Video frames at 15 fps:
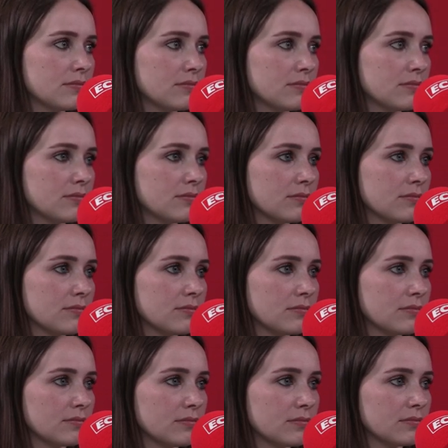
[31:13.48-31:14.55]

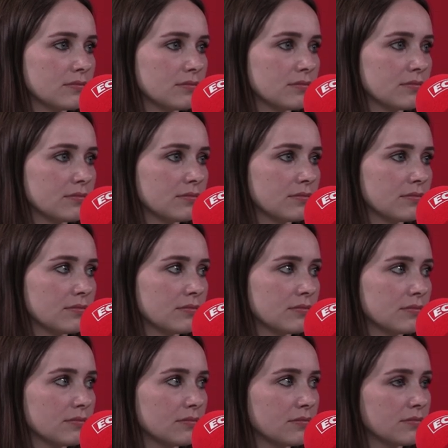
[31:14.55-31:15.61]

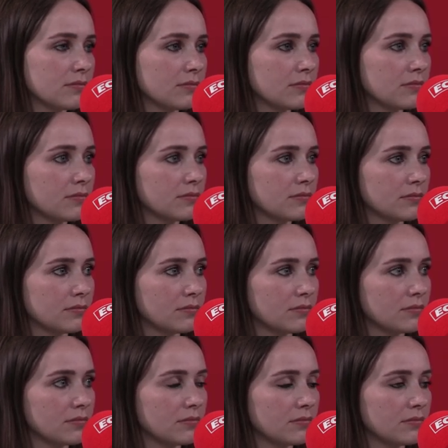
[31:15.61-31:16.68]

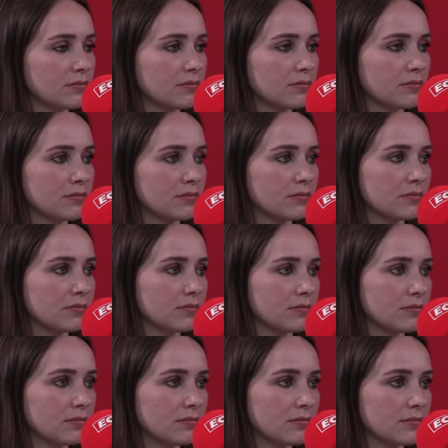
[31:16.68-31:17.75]

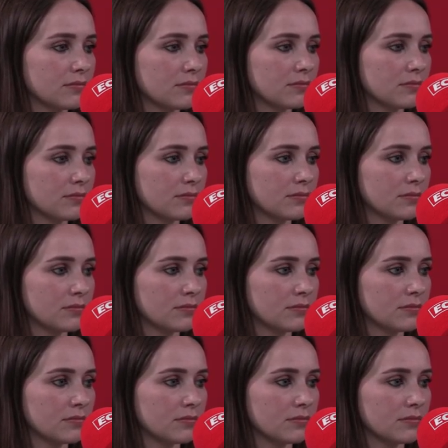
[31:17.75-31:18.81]

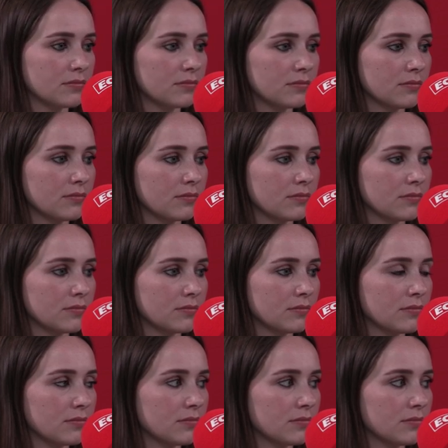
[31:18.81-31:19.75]
No words are spoken by the person on screen.